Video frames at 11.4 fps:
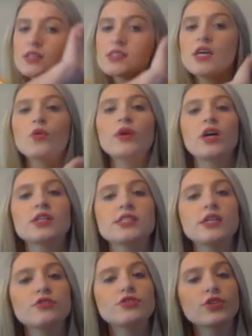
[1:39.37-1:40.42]
So we
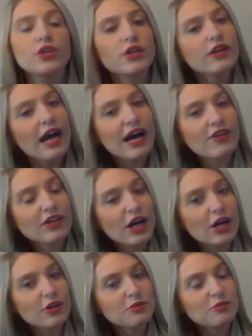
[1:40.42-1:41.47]
also drew our
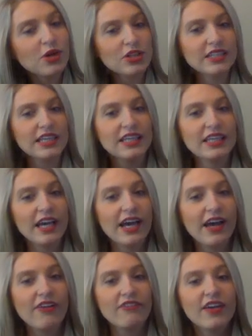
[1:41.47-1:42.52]
own marking
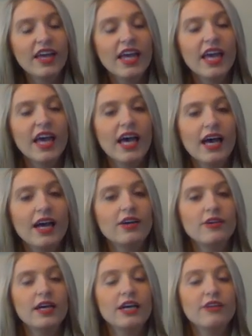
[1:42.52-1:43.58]
of
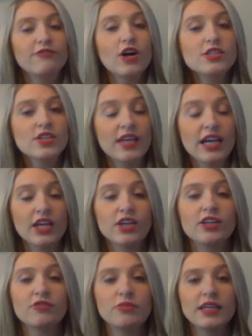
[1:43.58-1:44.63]
a fossil that
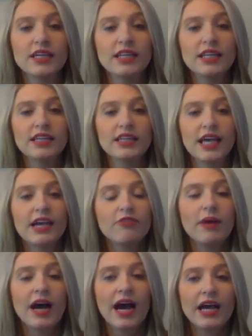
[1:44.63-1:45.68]
could have been left
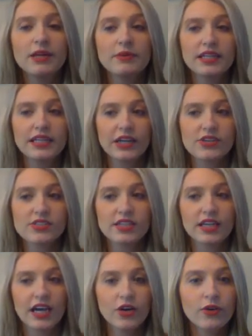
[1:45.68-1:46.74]
behind many years
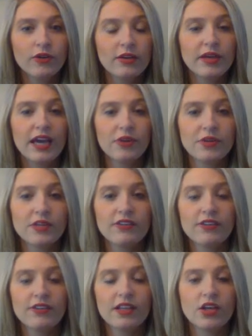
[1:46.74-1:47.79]
ago, and we had
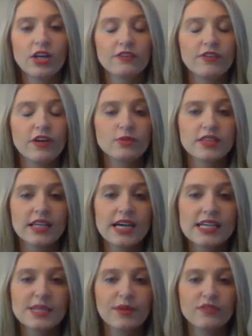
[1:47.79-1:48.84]
really a lot of fun with
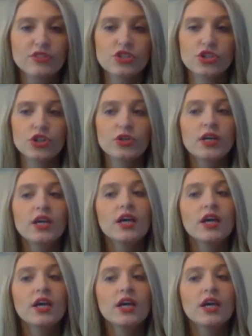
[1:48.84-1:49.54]
that. Some of us drew